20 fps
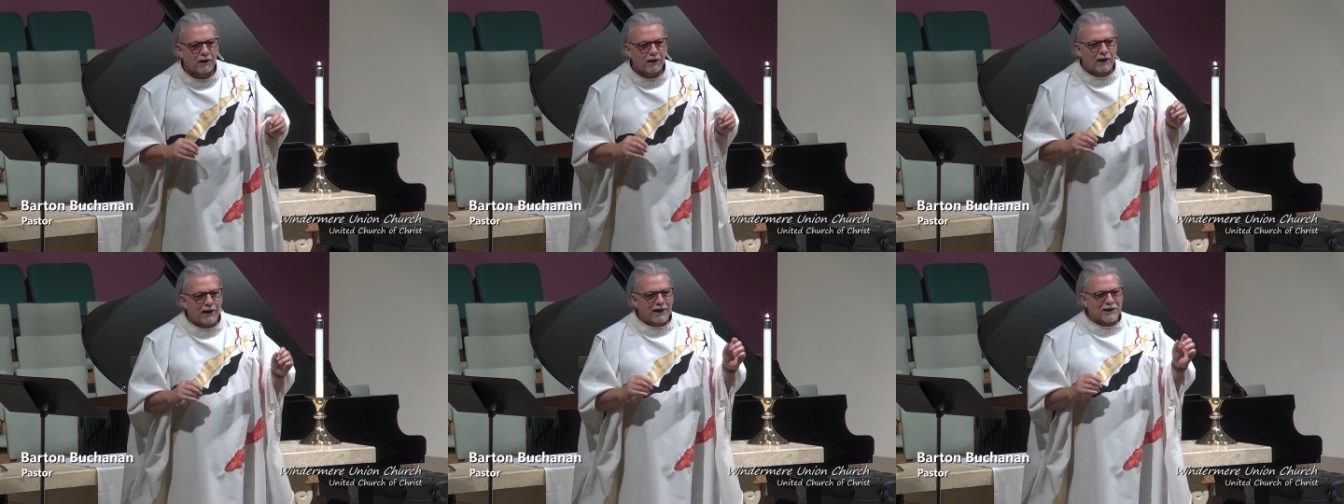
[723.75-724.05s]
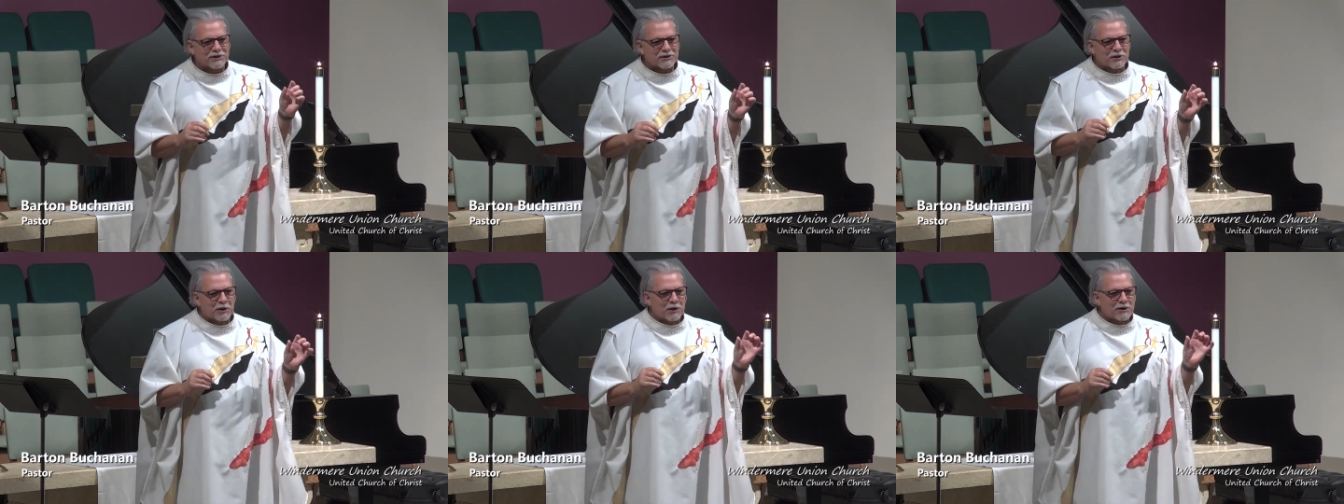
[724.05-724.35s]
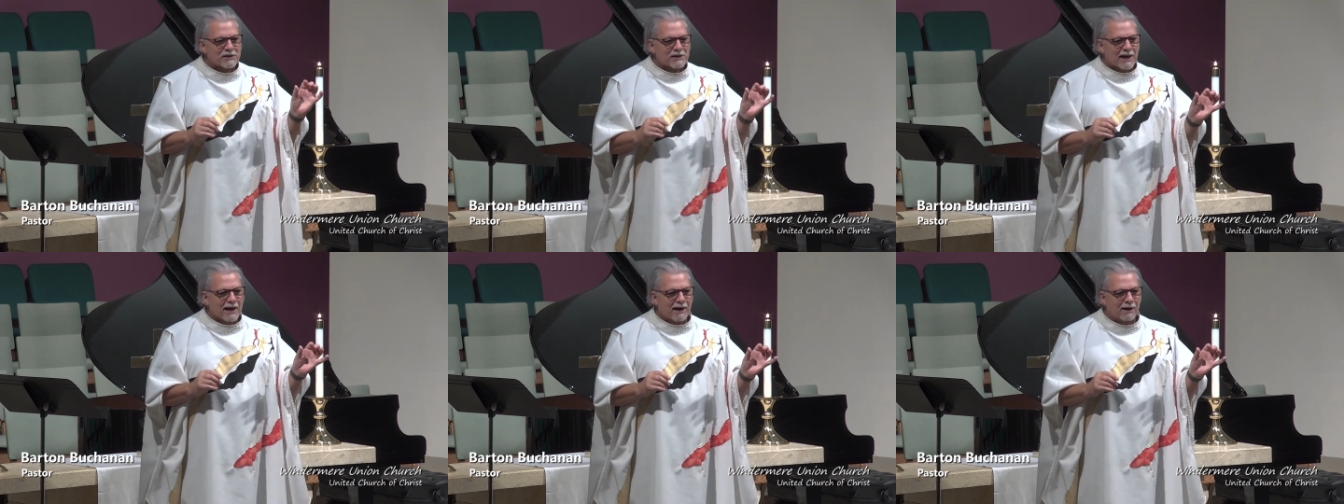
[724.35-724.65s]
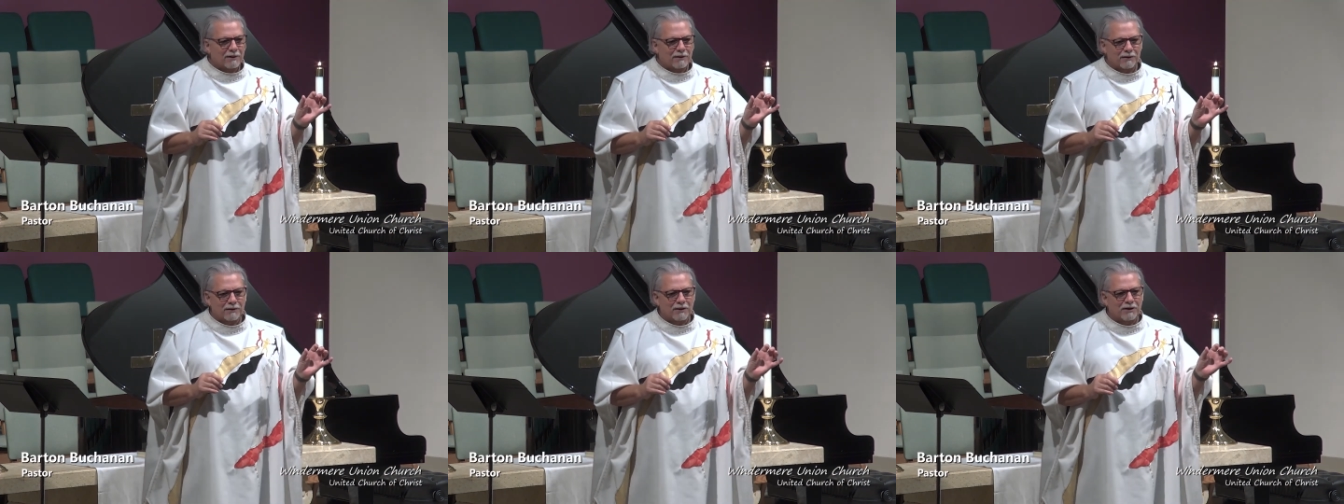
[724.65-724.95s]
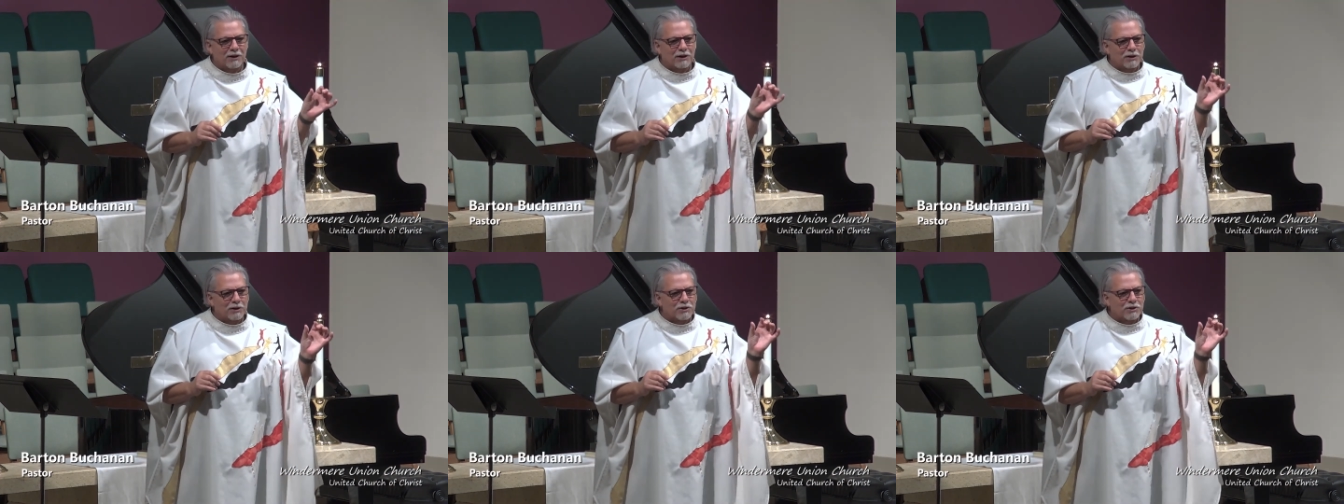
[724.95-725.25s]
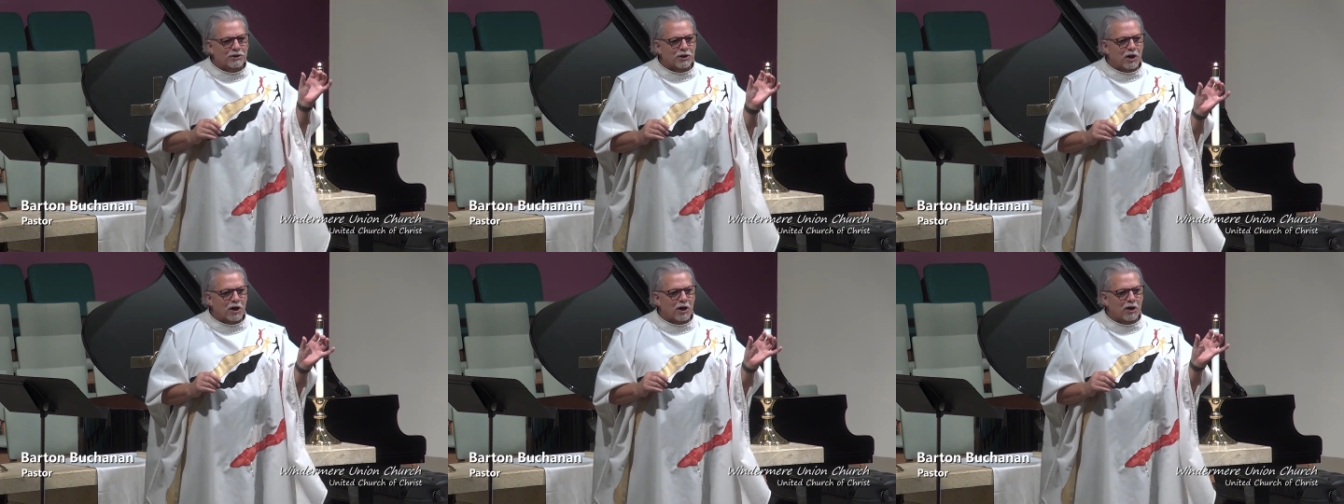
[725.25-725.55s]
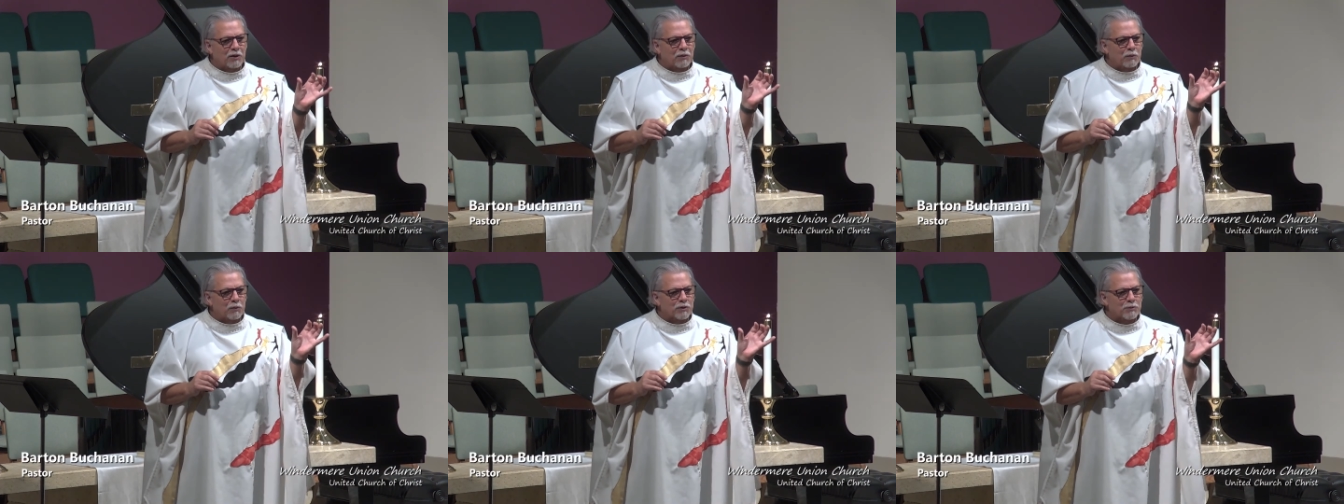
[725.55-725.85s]
It starts out
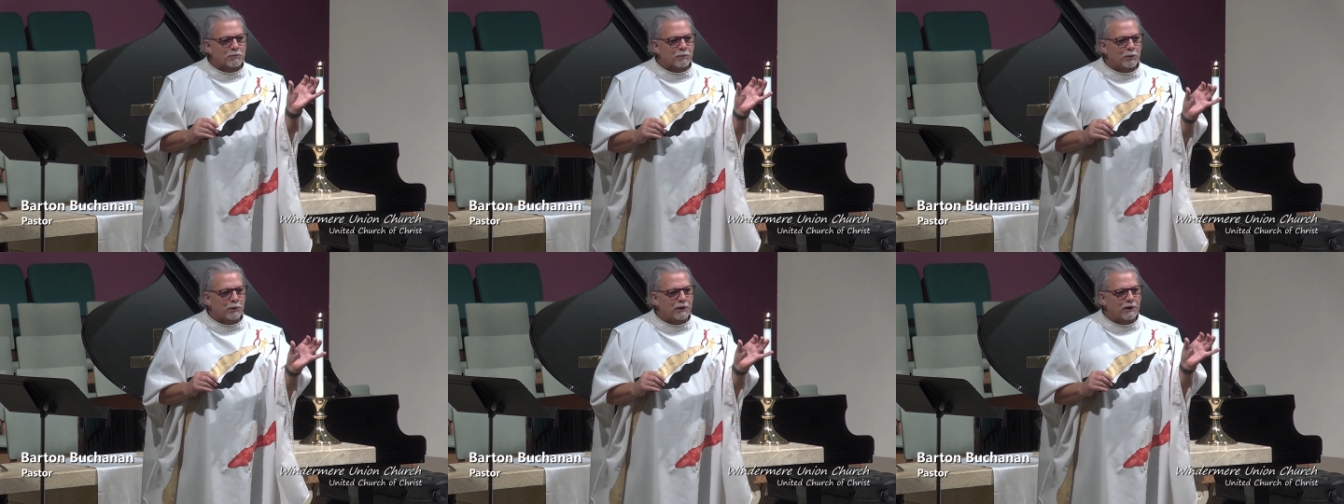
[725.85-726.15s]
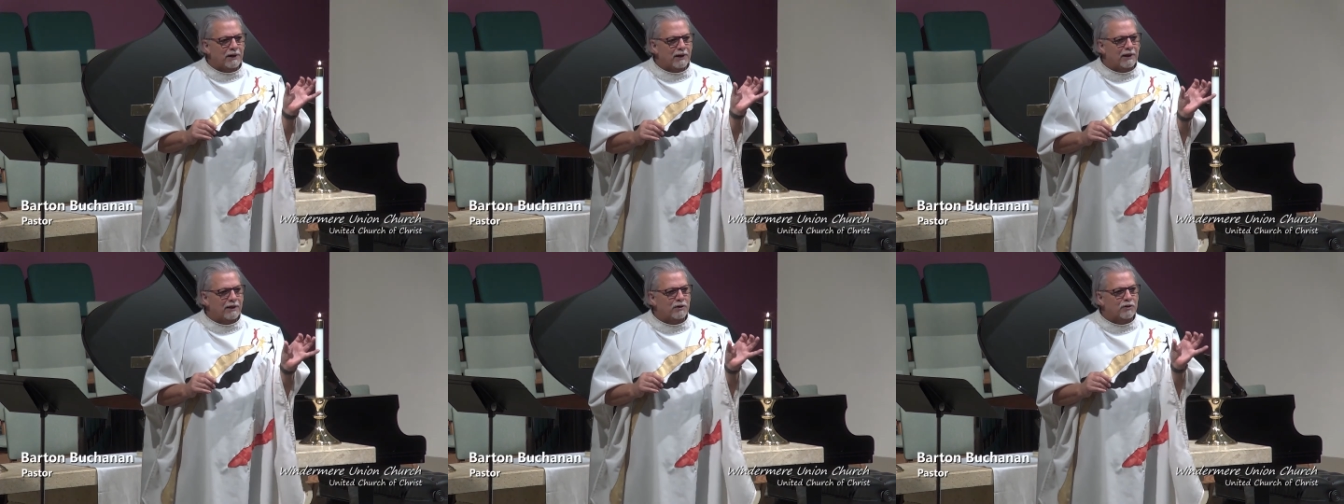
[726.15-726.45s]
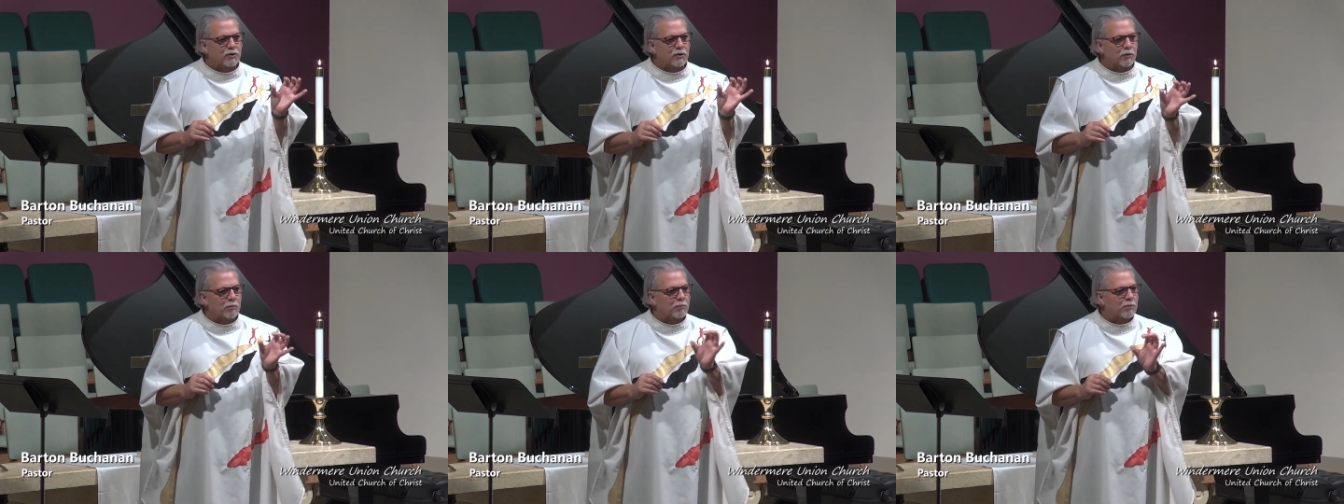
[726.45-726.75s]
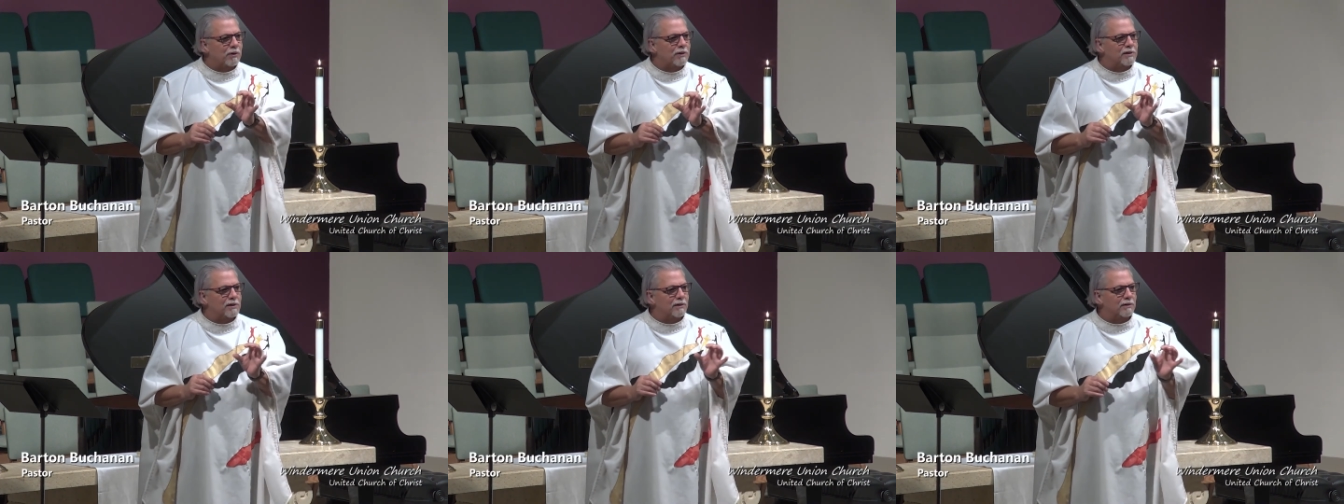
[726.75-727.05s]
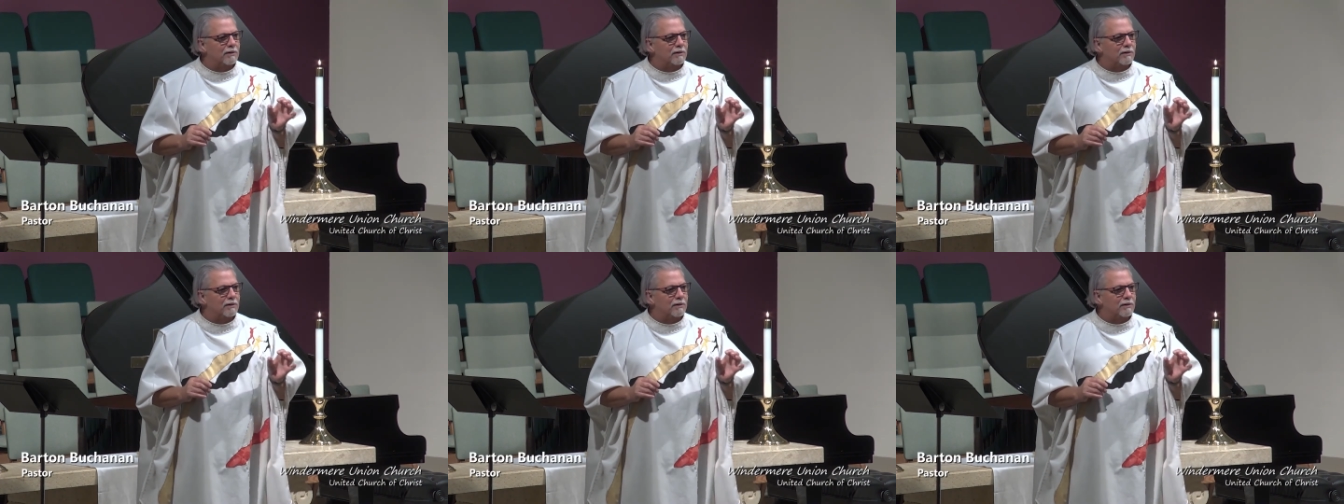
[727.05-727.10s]
John was put into prison.